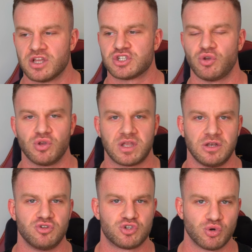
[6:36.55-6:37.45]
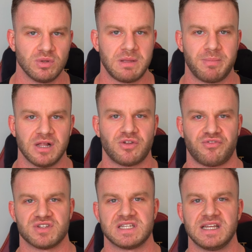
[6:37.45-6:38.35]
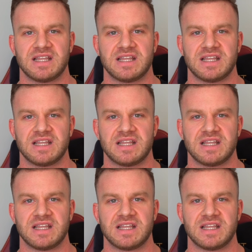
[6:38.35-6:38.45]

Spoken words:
so you can truly build a physique